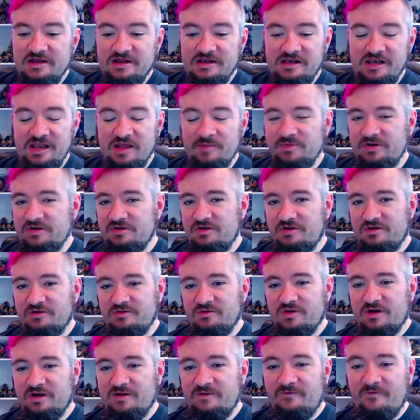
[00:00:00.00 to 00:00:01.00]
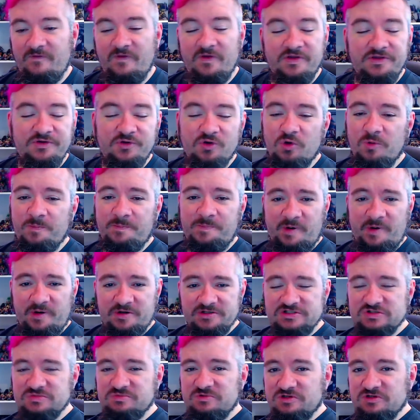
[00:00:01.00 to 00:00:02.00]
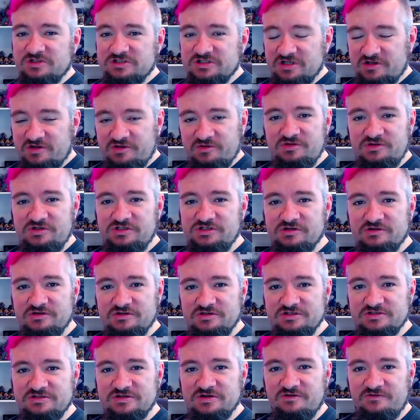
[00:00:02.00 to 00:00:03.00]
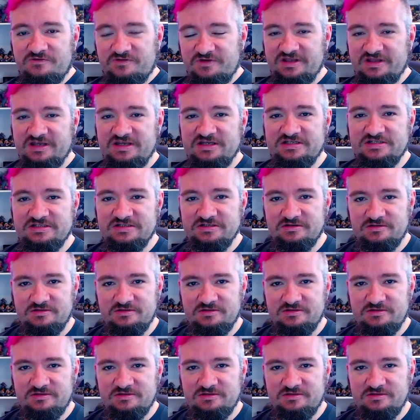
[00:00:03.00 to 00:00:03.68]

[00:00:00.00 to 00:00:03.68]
Let me know your possible solutions for this